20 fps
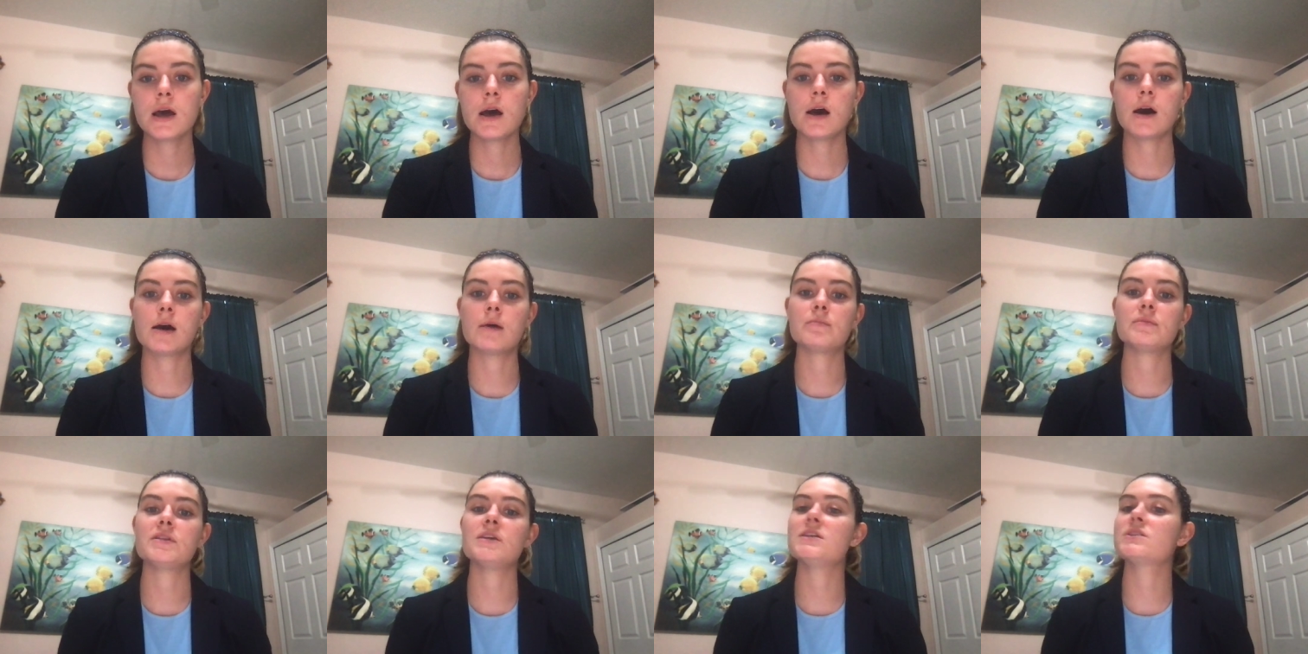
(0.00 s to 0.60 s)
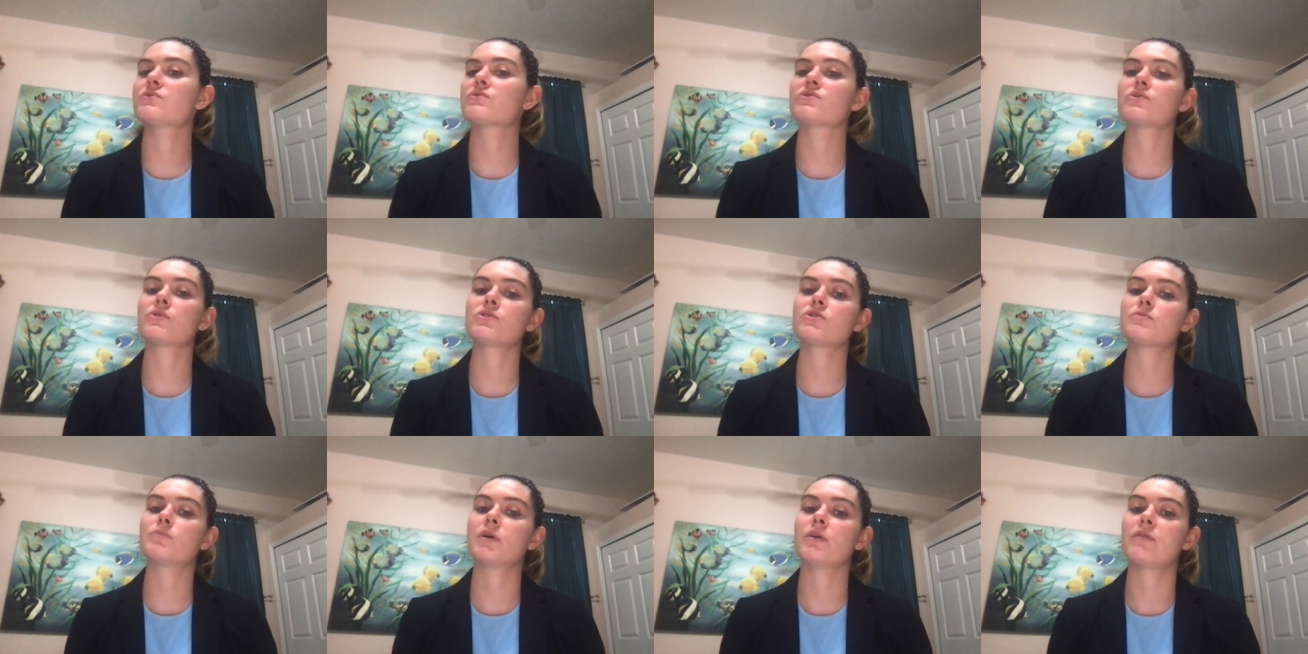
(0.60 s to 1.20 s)
Um, these
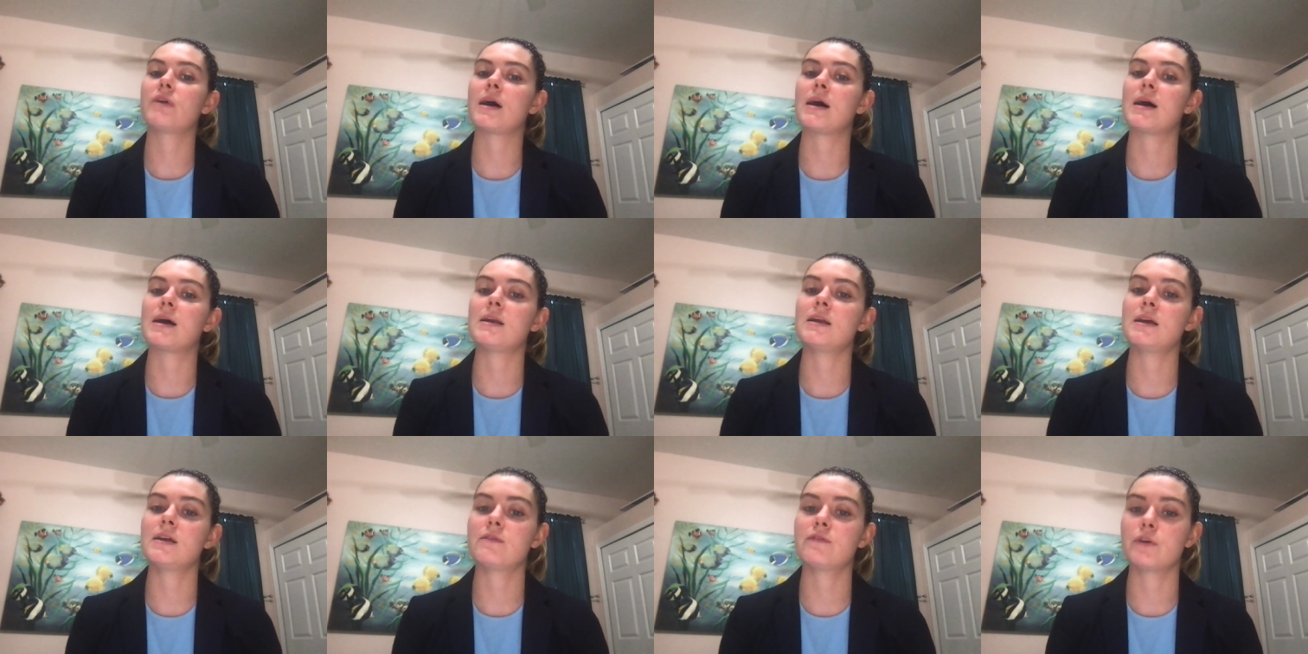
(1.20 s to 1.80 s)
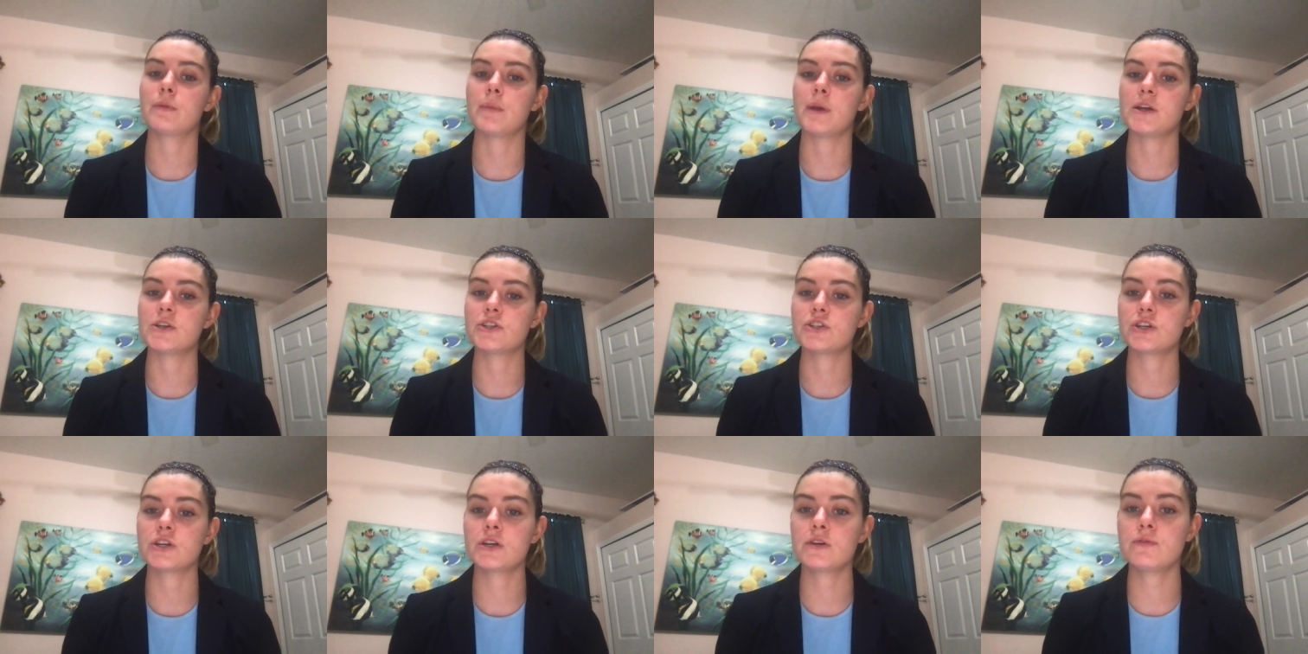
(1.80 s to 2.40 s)
results provide
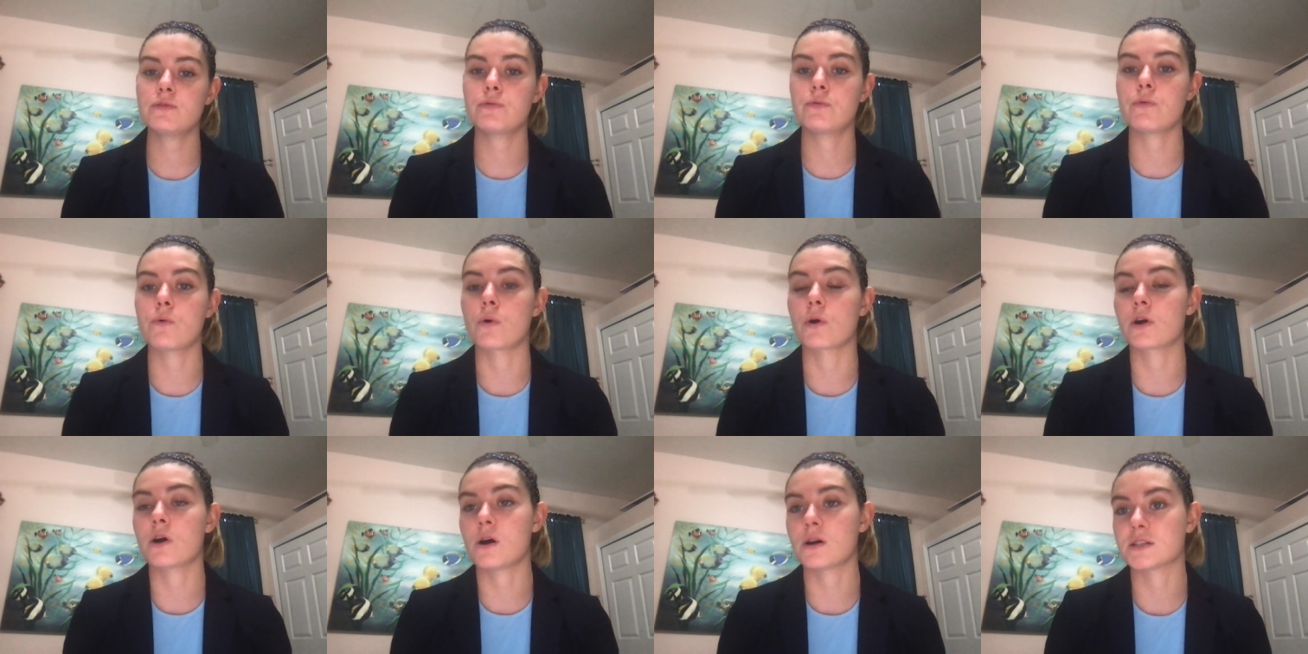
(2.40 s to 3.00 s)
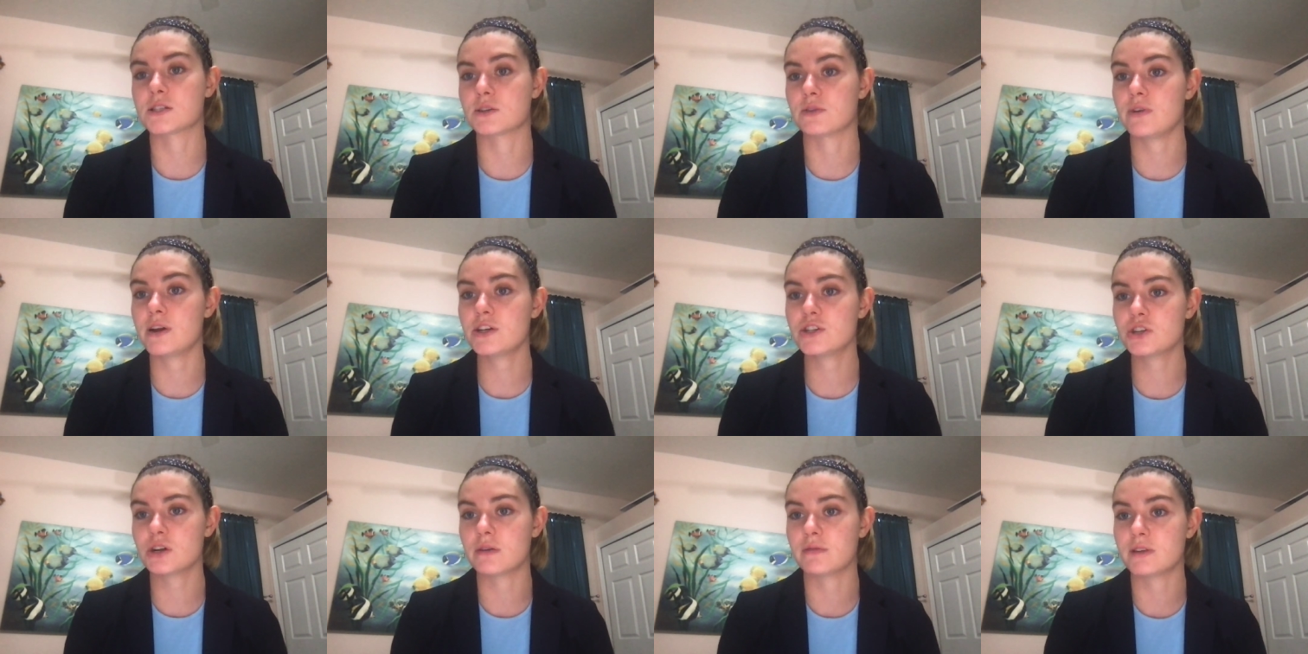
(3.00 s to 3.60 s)
information for
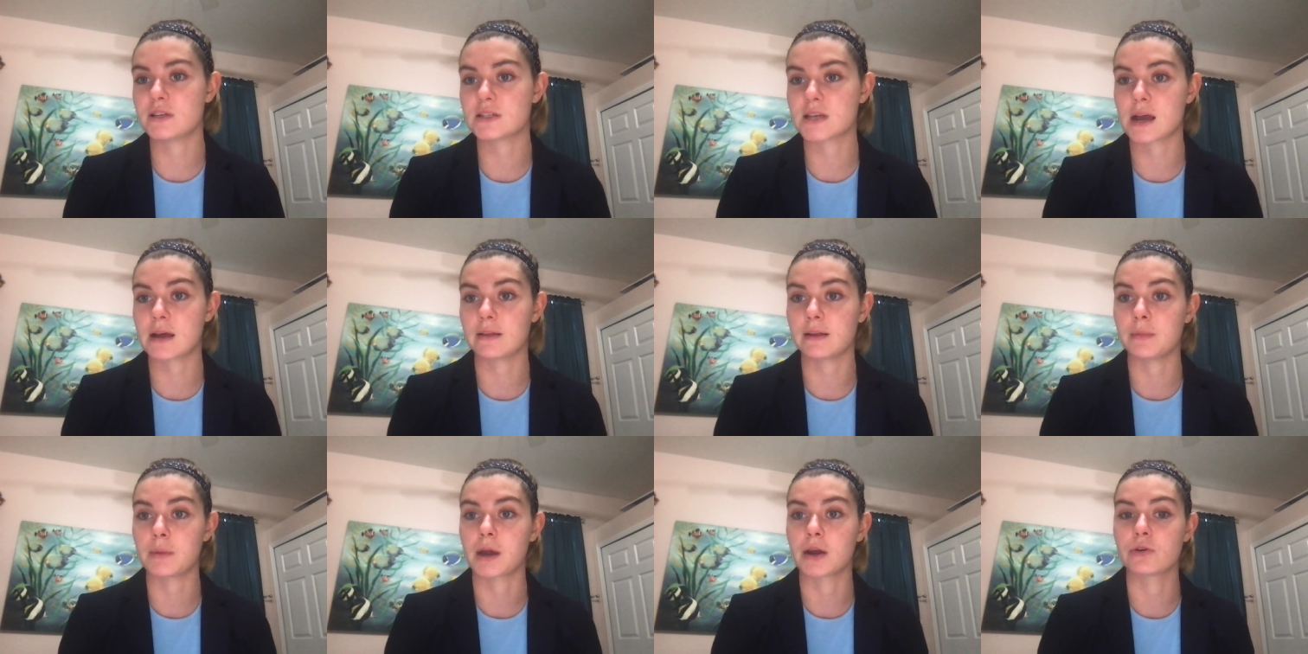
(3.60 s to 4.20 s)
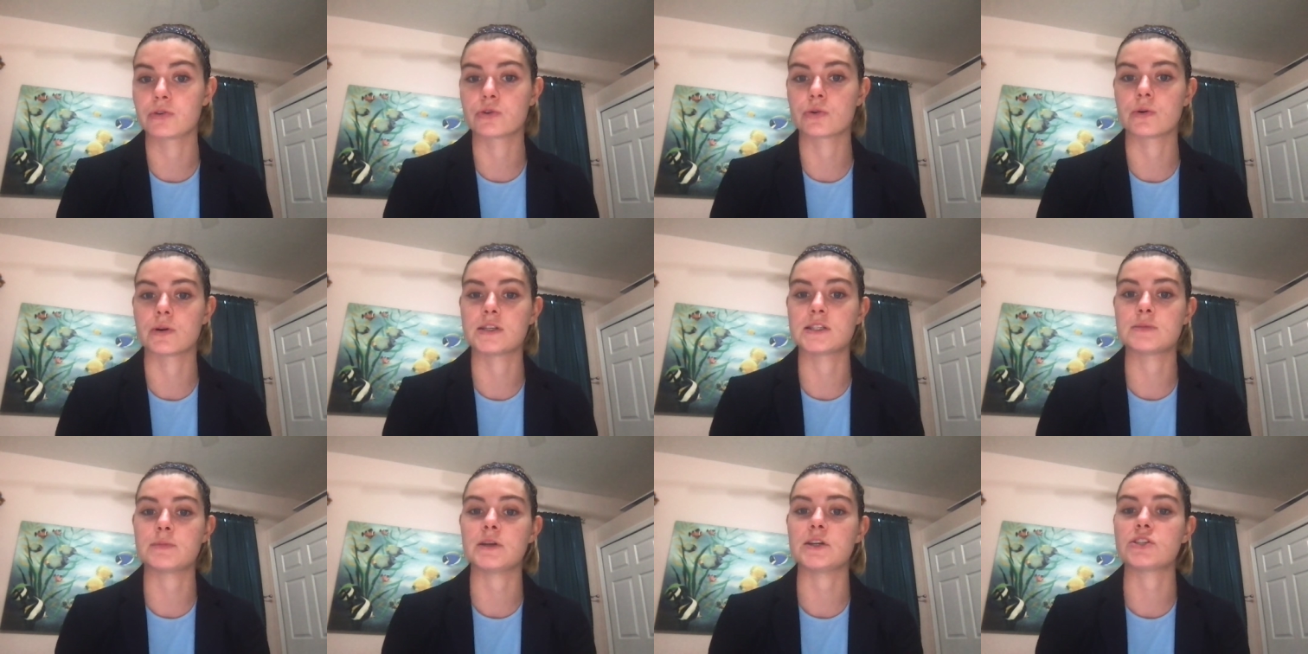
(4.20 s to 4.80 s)
conservation of these highly migratory
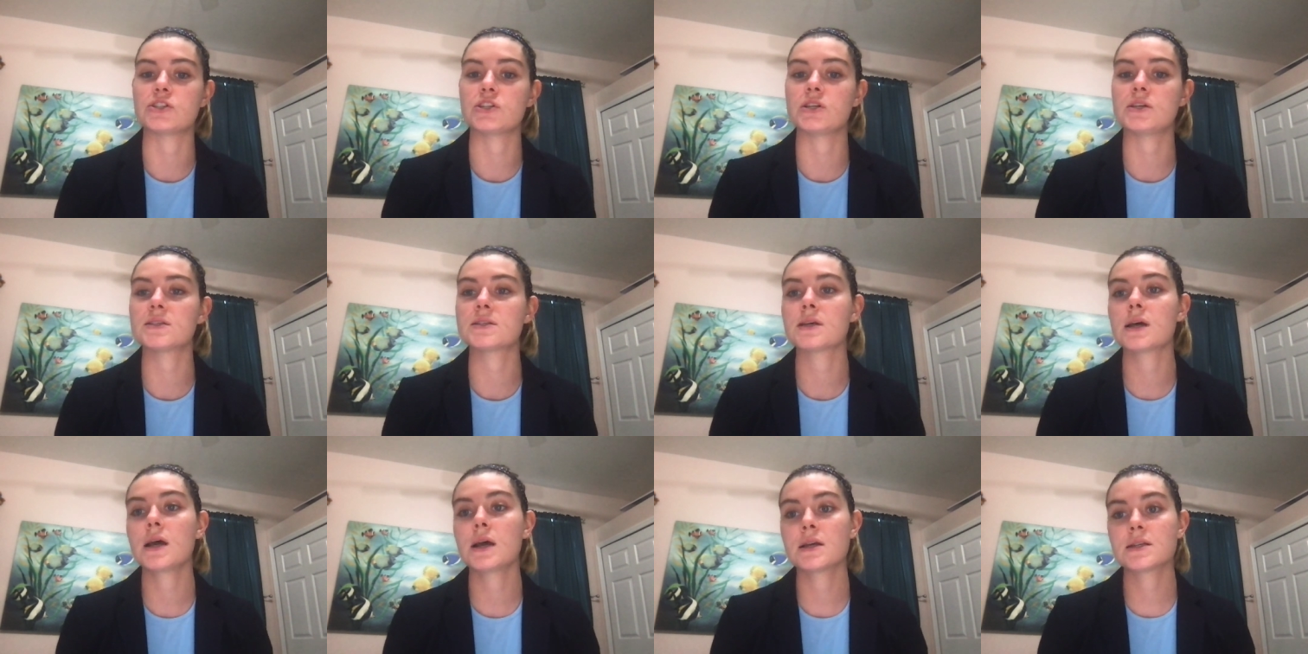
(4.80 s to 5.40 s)
species,